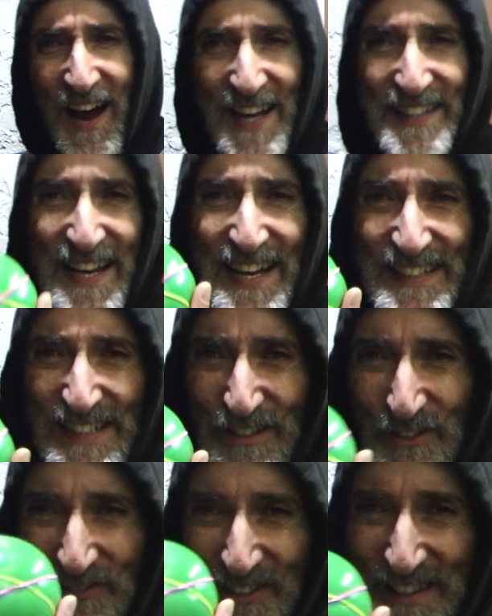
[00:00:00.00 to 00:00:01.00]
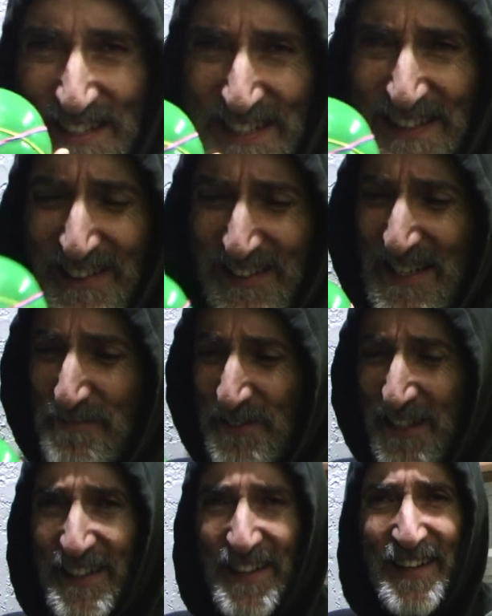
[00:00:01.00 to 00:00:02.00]
I can't get over the
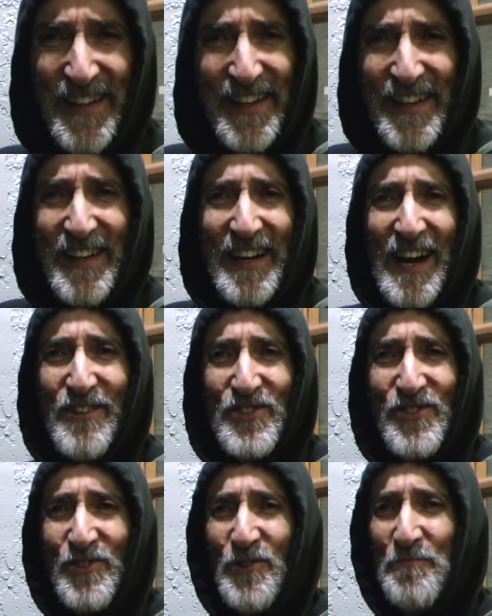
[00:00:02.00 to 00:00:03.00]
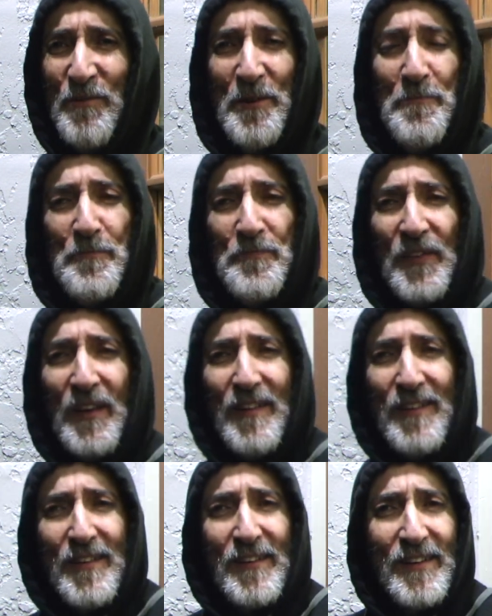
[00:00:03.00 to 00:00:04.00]
ecliptic. How stupid.
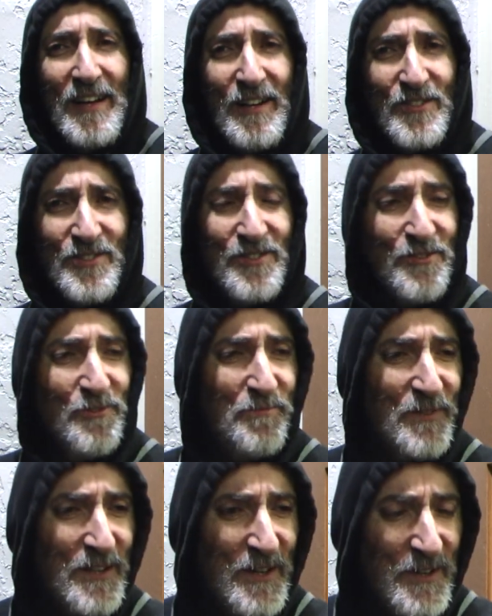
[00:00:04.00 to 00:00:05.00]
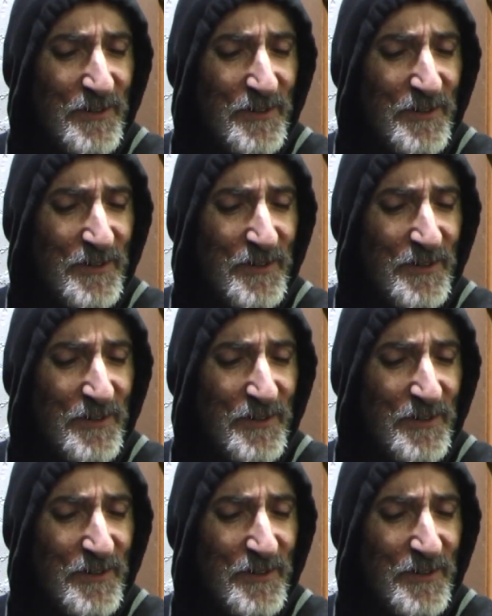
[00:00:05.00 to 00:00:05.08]
How stupid.